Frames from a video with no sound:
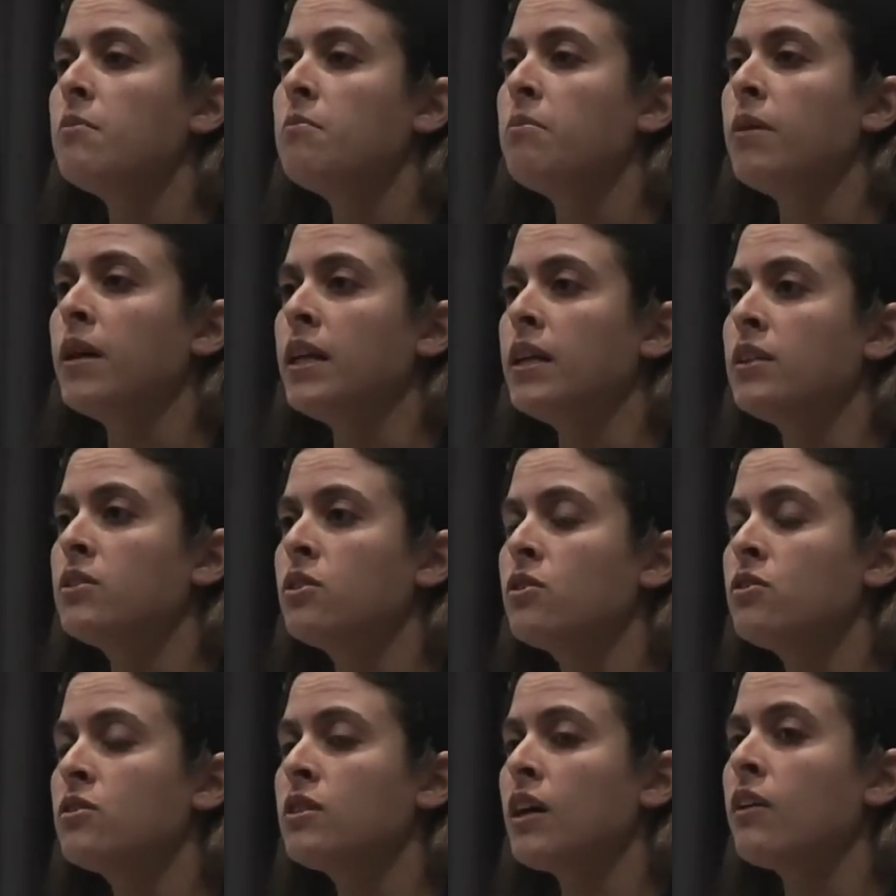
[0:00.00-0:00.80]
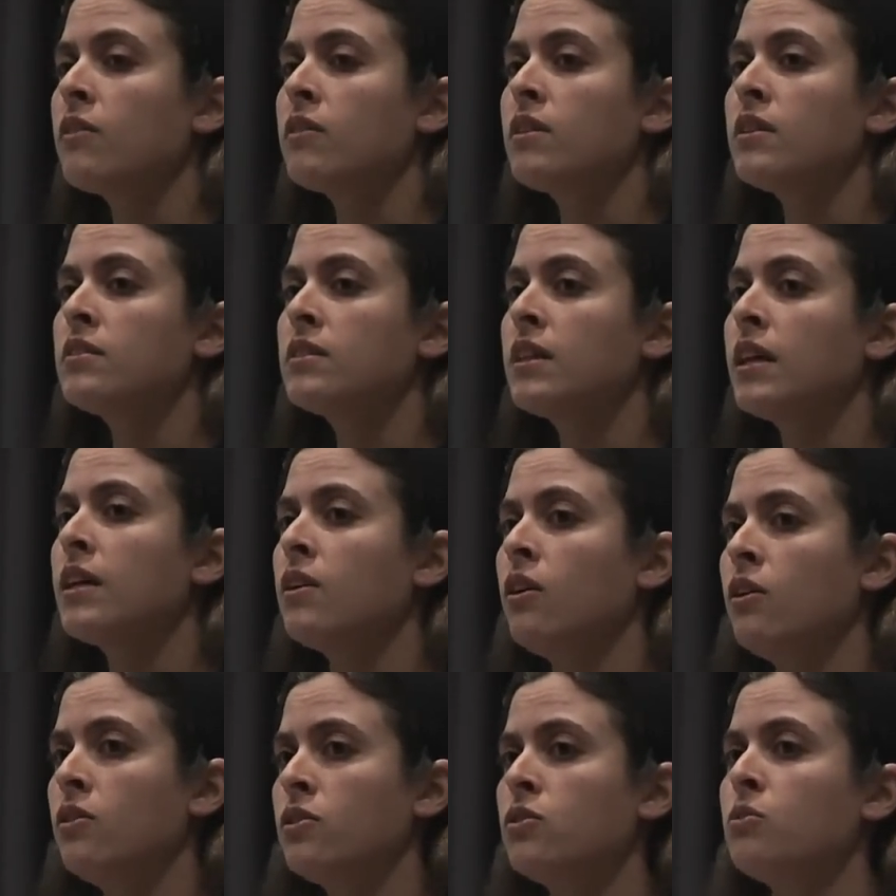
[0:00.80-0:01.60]
But it turns out this
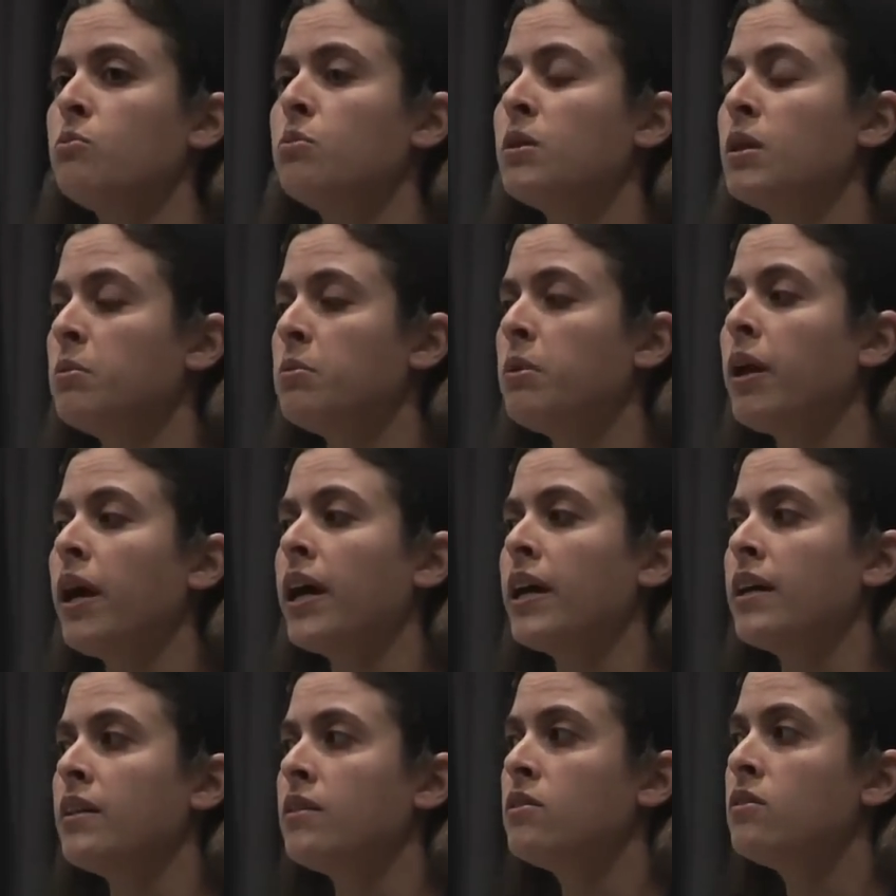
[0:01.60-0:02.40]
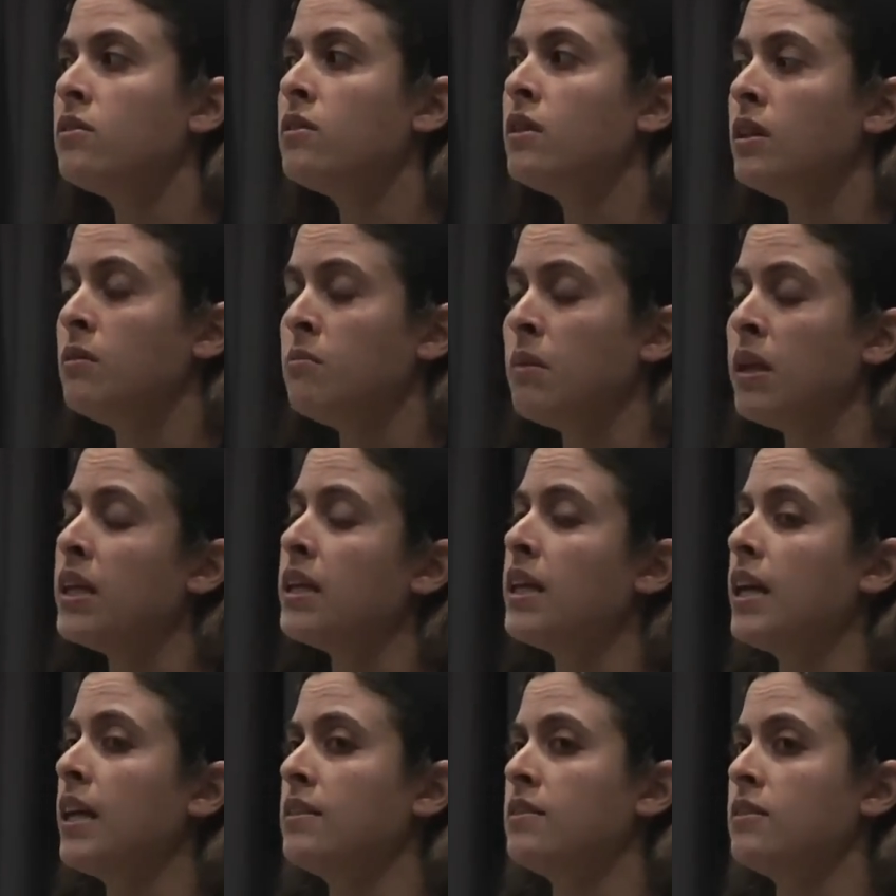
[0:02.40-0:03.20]
can also be applied in
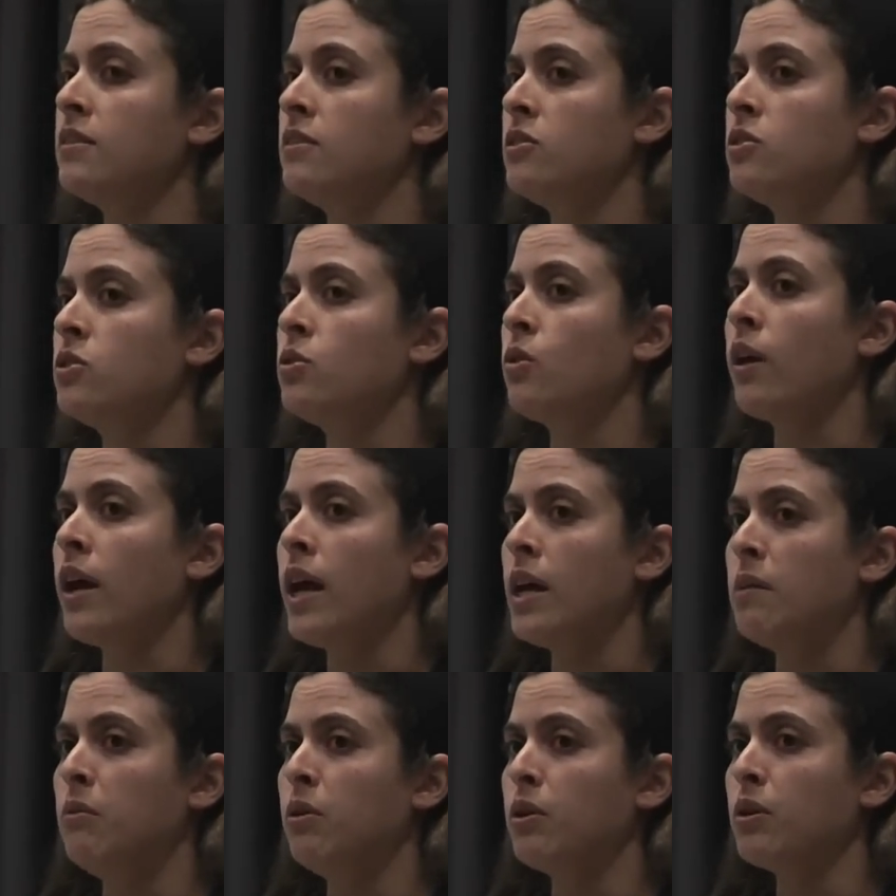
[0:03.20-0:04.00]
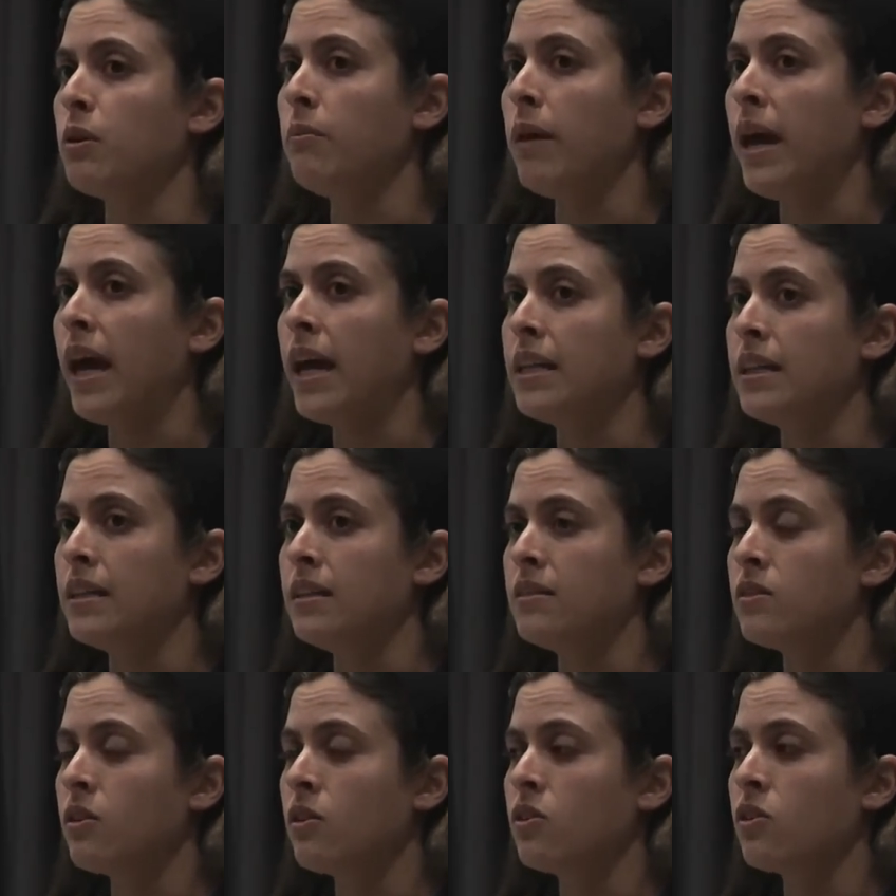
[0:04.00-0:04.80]
many cases to our animal
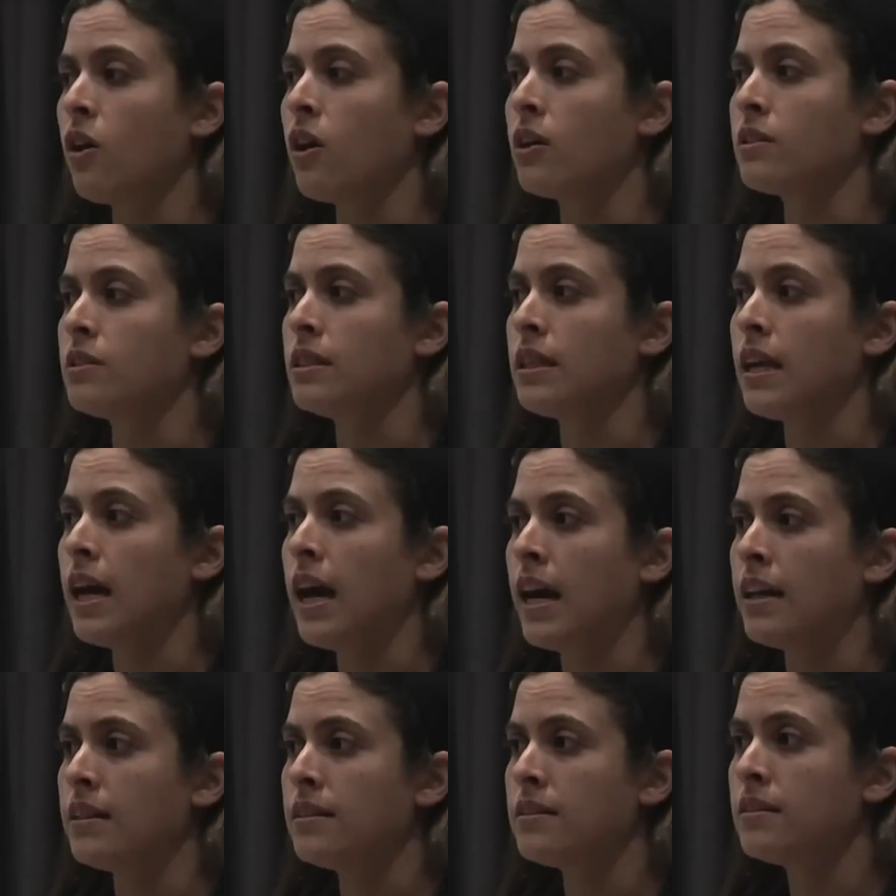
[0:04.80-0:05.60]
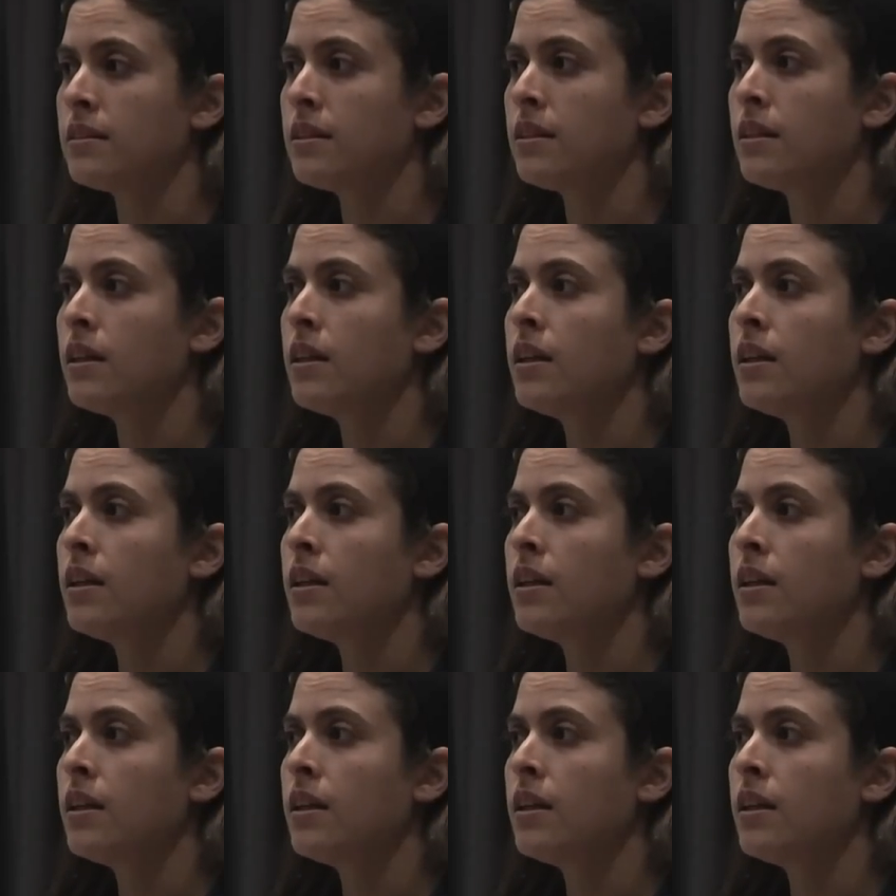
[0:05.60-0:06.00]
companions, our dogs and cats.